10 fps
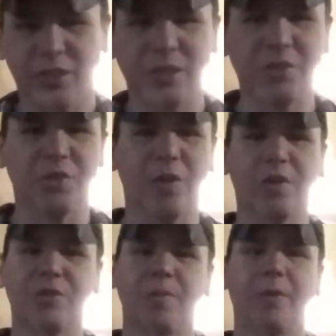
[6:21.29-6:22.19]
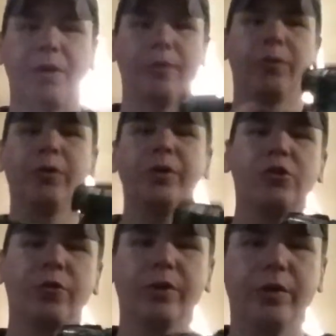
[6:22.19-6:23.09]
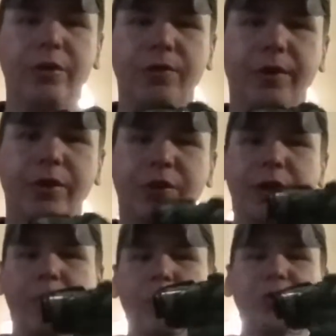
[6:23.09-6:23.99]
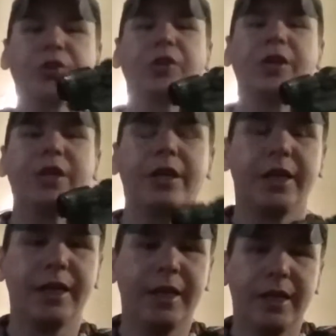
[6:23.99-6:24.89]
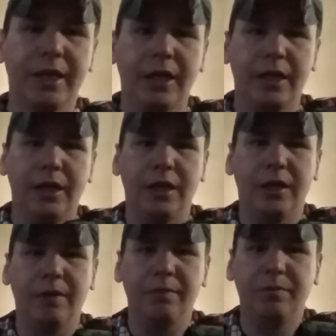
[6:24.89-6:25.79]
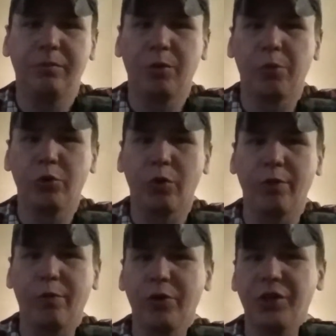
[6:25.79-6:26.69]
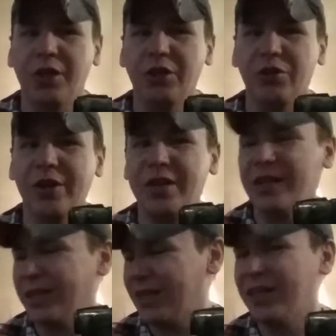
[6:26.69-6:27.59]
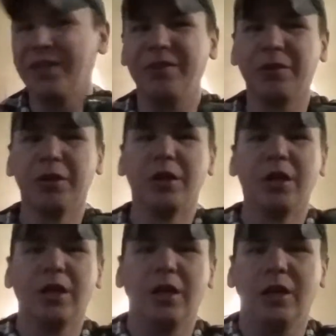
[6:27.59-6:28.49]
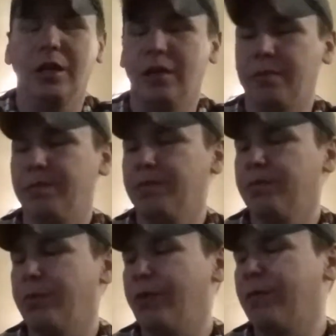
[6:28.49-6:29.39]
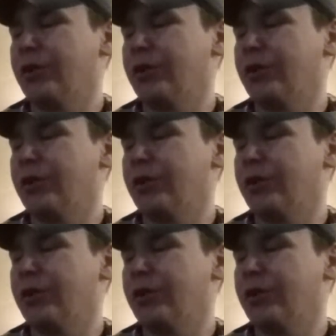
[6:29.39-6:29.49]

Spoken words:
looks awesome. I really enjoyed the look. So it looks a lot more sleek, a little more 21st century, you know. But